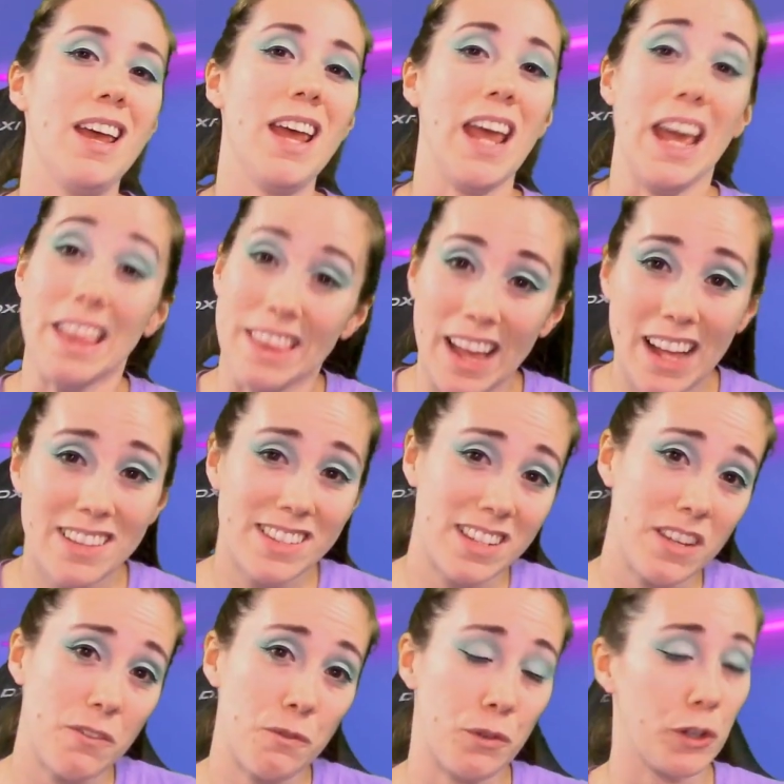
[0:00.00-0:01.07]
And that's
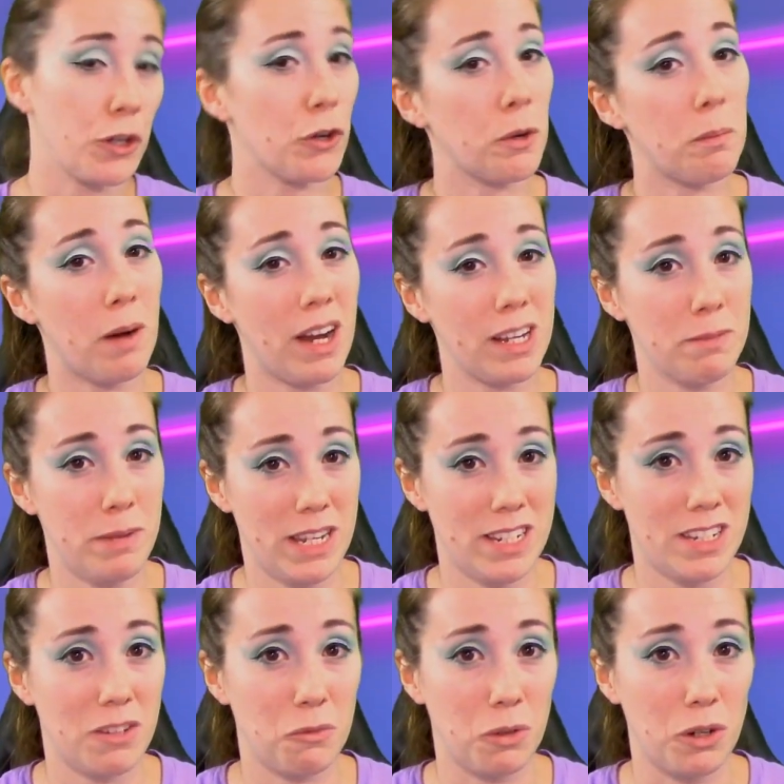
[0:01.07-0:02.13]
it for your Body
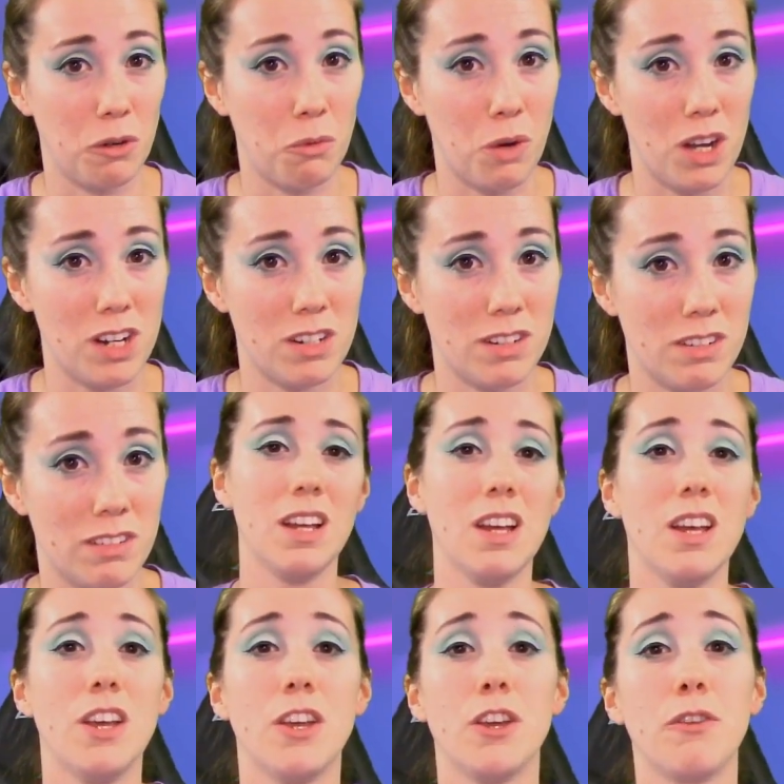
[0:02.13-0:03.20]
Painting 101.
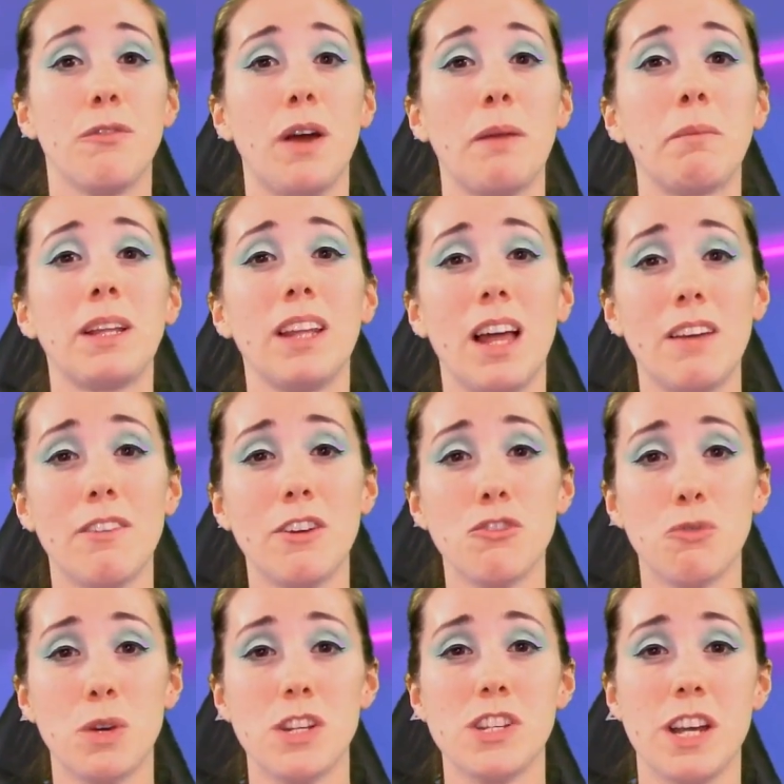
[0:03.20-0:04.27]
You find me live on
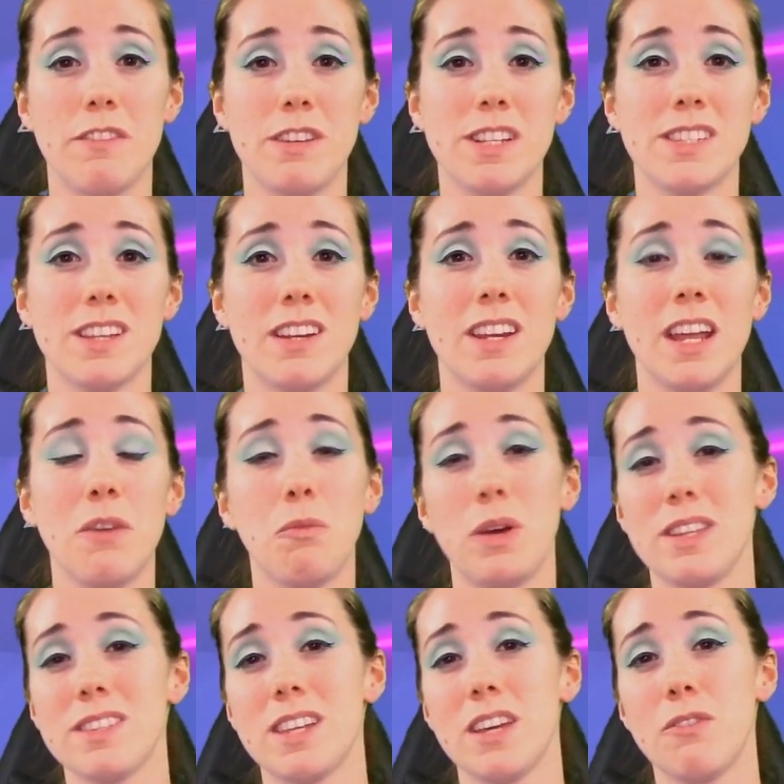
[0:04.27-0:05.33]
Twitch every Sunday,
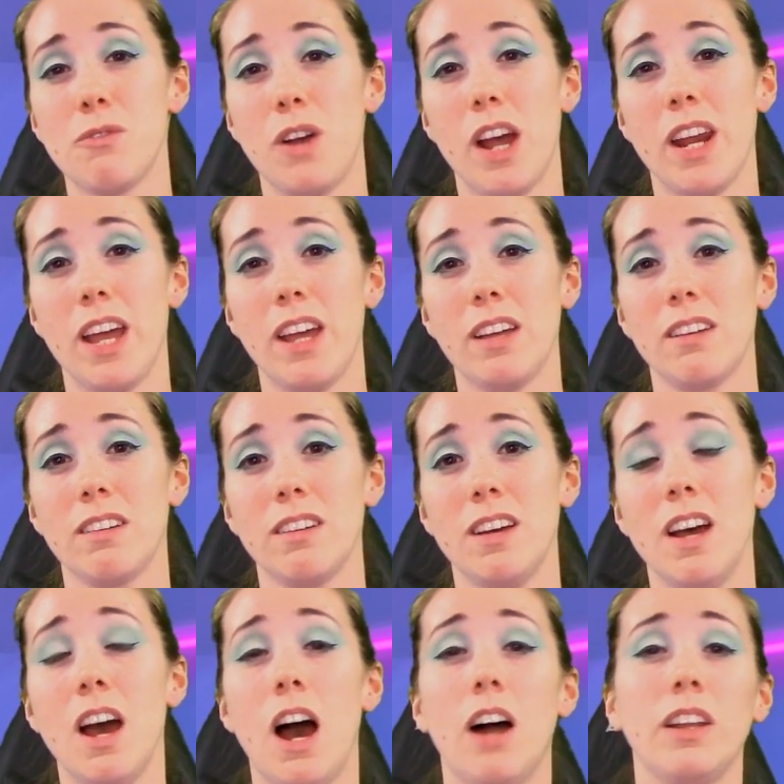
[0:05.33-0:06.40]
Wednesday, and Friday.
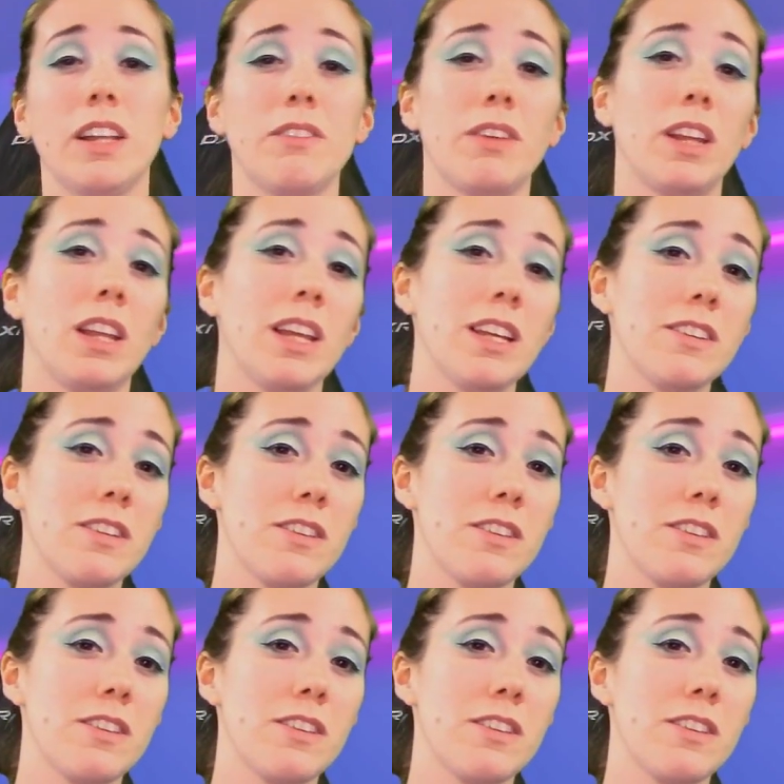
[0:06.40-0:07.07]
I'll leave a link to the